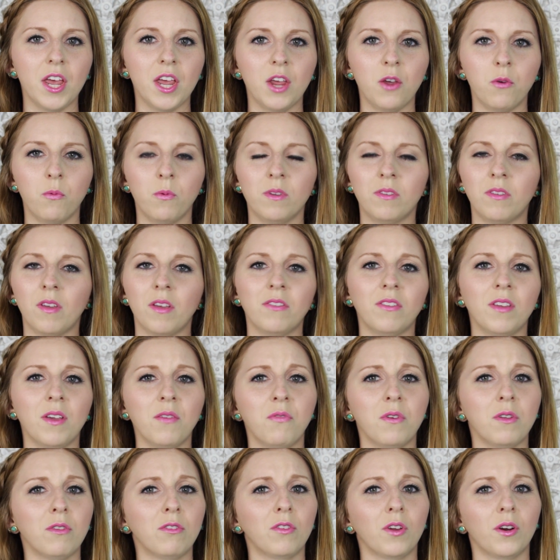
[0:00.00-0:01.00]
it was as
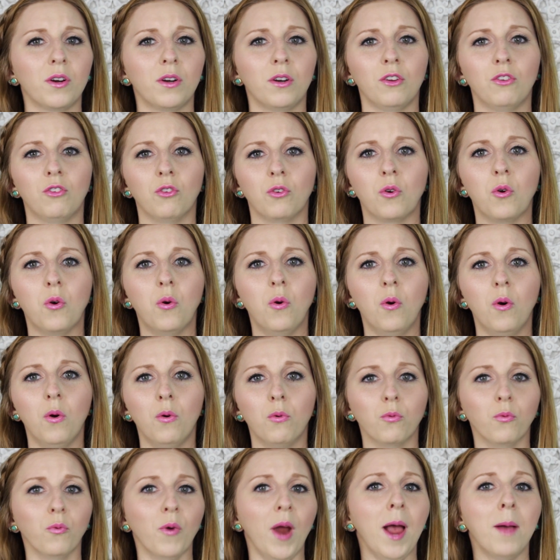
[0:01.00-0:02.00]
if it started to
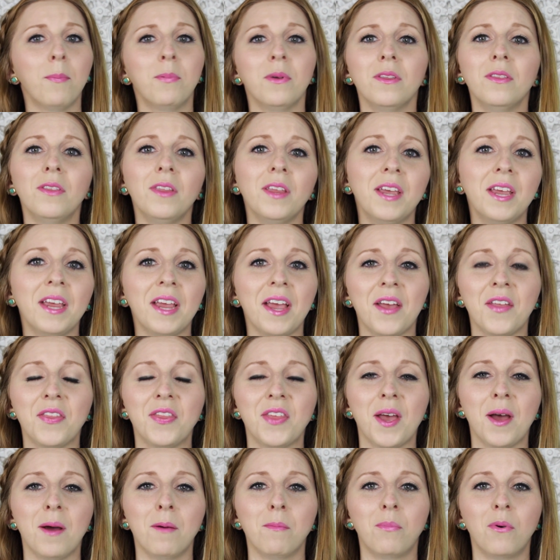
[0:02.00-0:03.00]
cool rapidly at
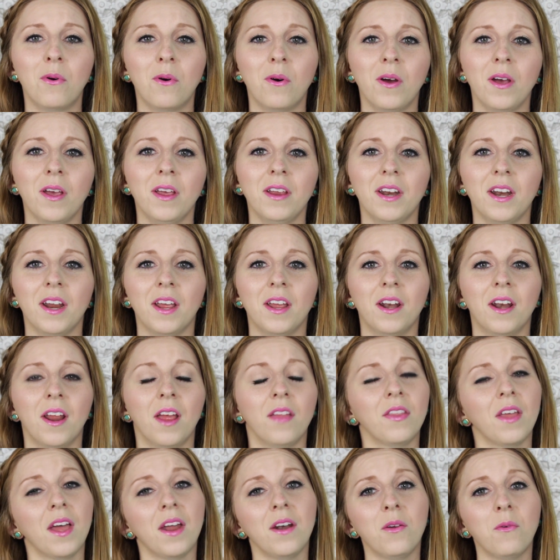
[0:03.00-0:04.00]
that point, and
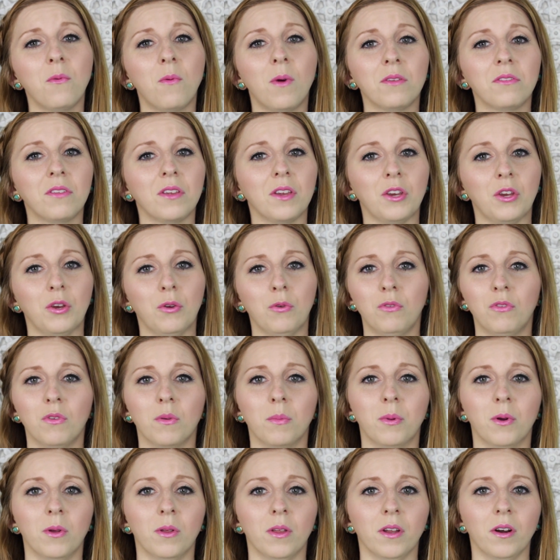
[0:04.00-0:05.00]
then it wasn't
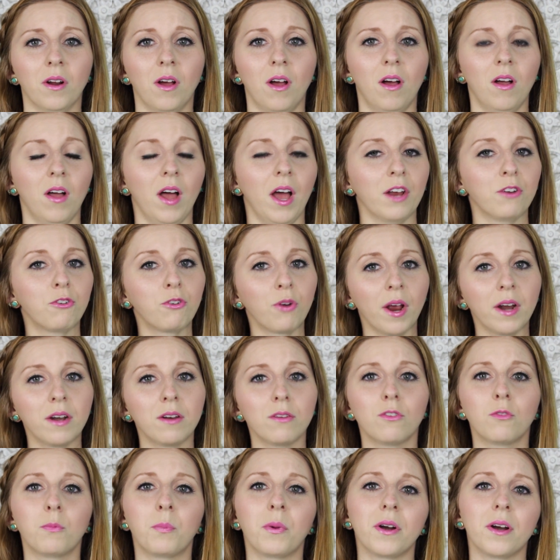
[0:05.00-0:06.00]
usable at all. I tried
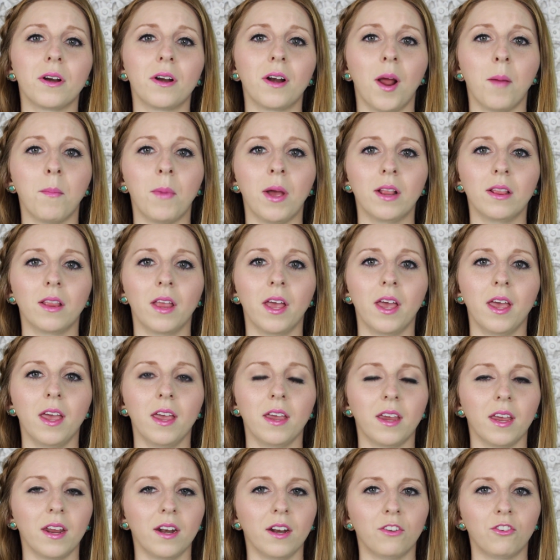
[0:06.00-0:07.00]
to spread it on my
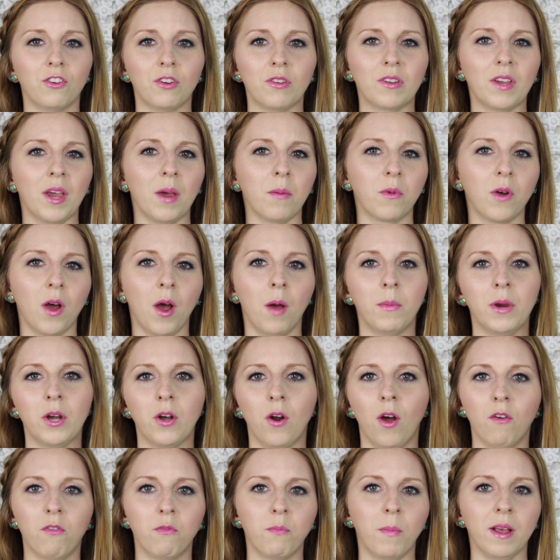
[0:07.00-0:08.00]
leg and it just kept coming
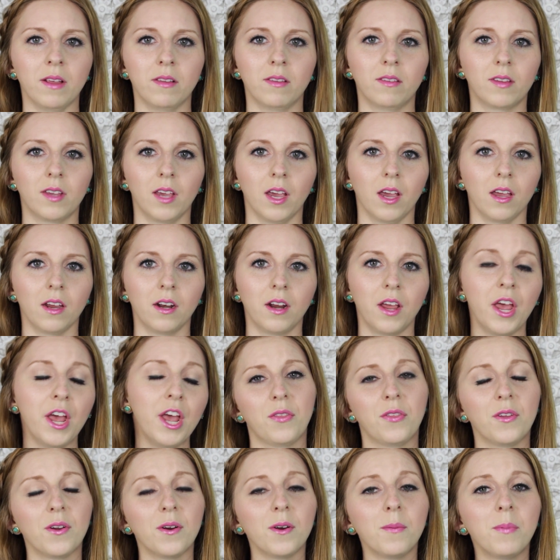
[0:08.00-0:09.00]
off my skin.
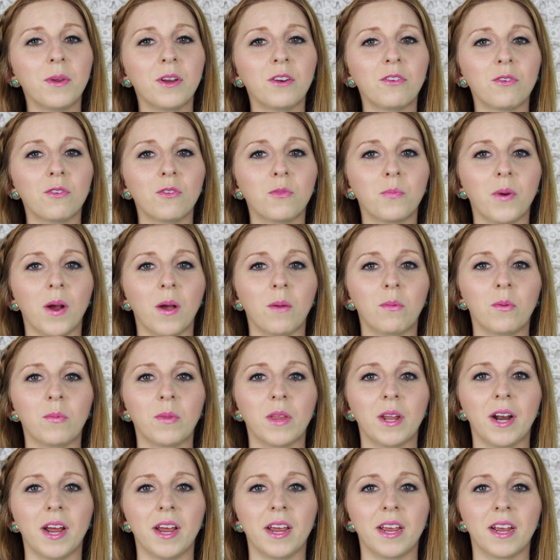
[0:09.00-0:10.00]
The third Pinterest problem
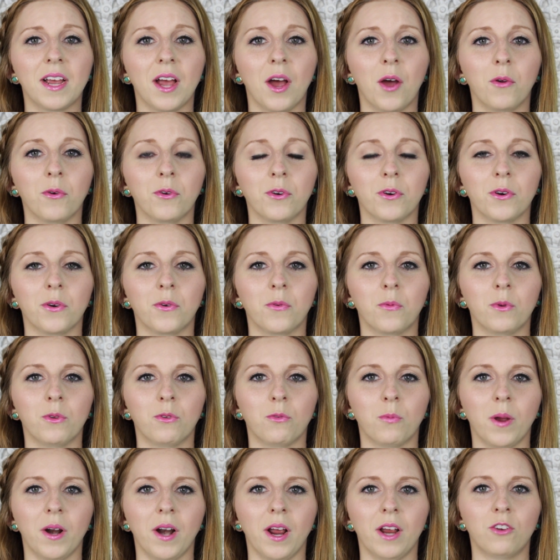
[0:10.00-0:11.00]
that I encountered
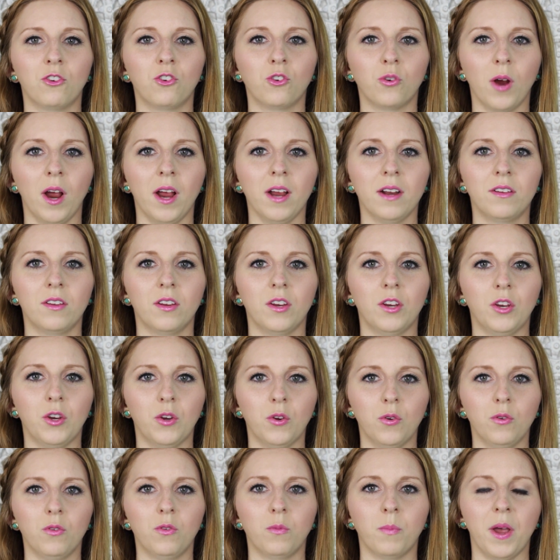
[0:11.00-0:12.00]
was when I tried to
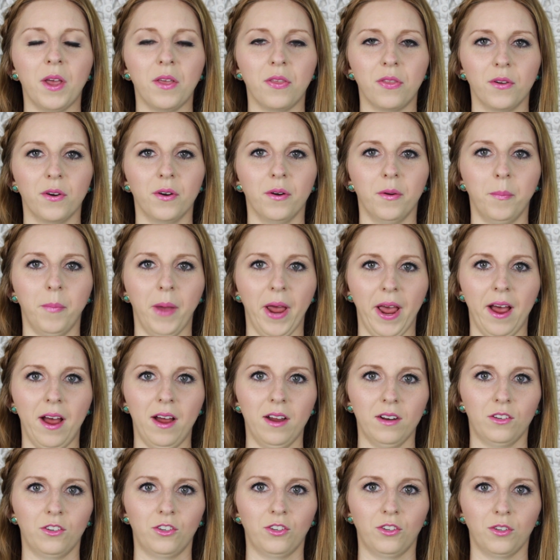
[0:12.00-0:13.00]
use my third
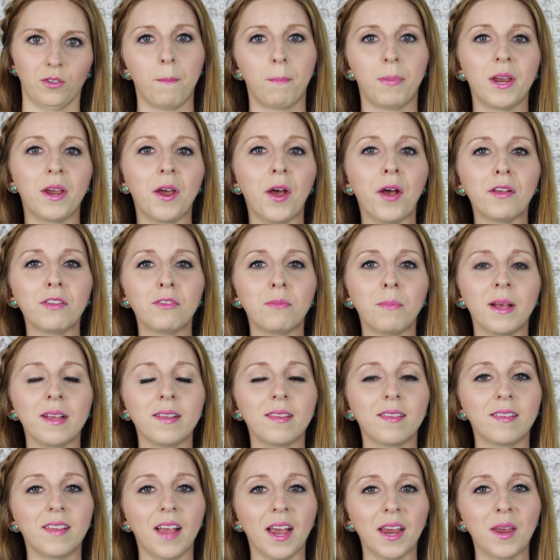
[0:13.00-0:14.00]
batch. Because my
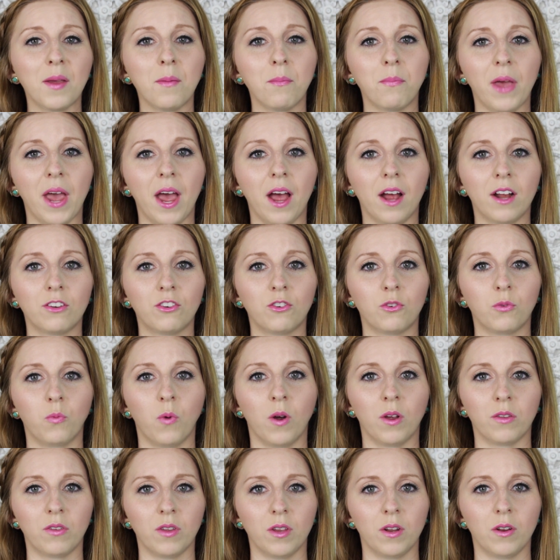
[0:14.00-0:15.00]
second batch
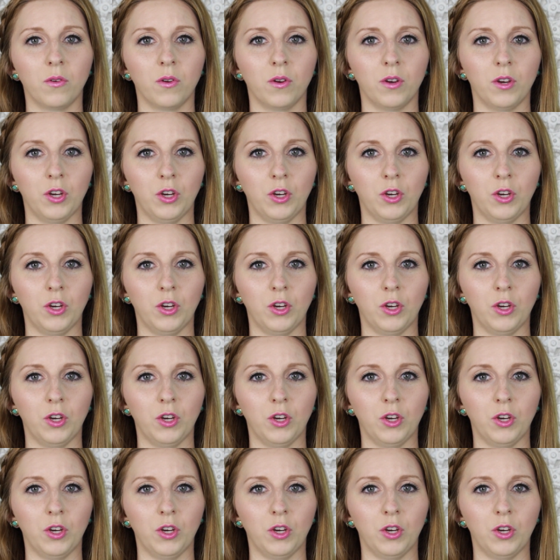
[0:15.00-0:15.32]
wasn't